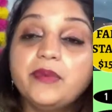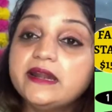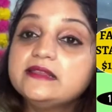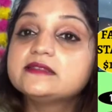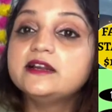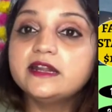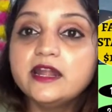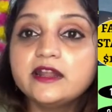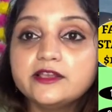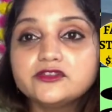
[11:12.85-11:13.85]
but in
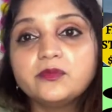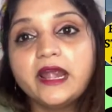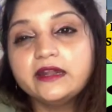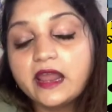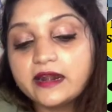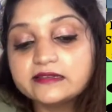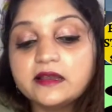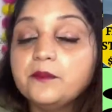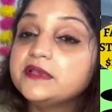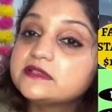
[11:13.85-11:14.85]
certain days you might get
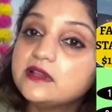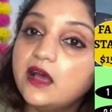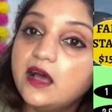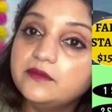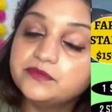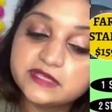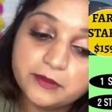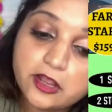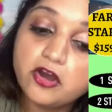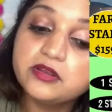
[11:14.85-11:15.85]
some business,
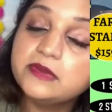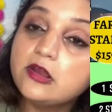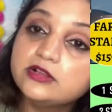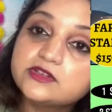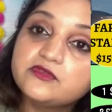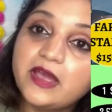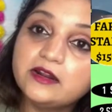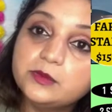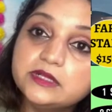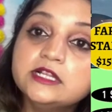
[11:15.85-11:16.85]
some economy also
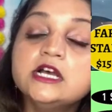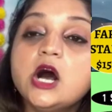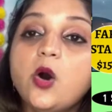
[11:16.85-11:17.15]
available.